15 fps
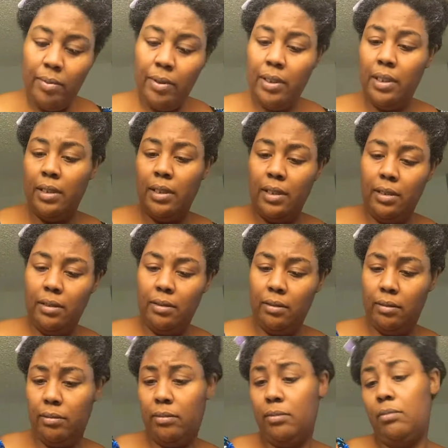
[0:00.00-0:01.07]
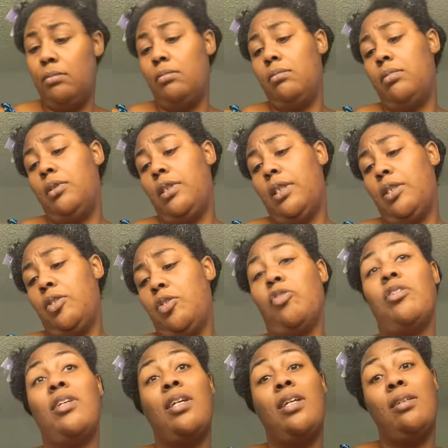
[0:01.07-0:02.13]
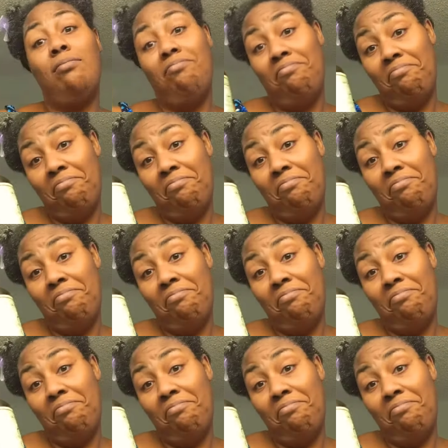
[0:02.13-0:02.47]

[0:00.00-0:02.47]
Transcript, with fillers: put in the 613.